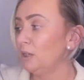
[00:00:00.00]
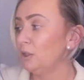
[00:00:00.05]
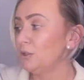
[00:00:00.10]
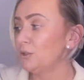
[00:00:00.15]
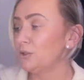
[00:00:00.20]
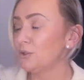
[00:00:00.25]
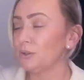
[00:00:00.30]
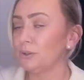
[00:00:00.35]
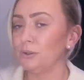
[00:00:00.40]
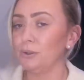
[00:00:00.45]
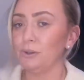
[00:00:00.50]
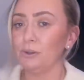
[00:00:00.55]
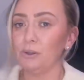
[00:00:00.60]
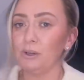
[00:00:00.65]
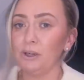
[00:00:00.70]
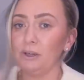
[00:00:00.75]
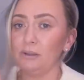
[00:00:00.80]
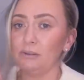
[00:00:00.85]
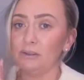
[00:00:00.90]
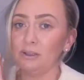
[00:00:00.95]
So,
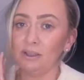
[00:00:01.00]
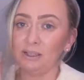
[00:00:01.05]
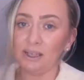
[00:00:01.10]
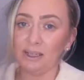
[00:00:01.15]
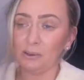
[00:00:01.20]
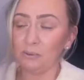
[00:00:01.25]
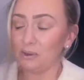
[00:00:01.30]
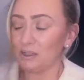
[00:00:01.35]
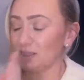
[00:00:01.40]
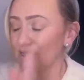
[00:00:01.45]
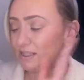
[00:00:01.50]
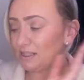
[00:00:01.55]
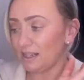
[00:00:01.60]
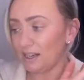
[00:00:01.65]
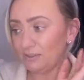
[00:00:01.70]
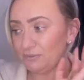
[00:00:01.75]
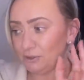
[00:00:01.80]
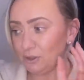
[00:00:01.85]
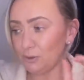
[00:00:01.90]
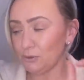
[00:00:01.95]
like what I said,
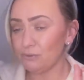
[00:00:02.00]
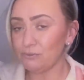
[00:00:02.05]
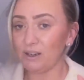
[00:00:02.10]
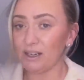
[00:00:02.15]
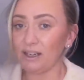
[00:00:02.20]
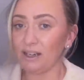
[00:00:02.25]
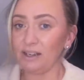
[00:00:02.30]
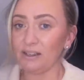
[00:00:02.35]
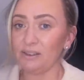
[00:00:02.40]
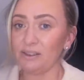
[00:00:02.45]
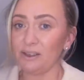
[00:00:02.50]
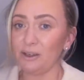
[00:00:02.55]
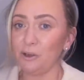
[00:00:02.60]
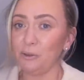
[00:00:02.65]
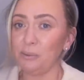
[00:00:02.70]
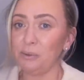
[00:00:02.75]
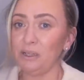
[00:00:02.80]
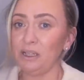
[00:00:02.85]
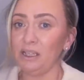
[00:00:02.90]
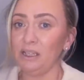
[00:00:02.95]
I've used red light
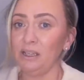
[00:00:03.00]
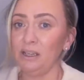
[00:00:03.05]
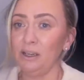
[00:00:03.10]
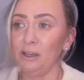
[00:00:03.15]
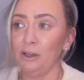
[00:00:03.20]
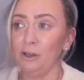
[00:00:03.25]
therapy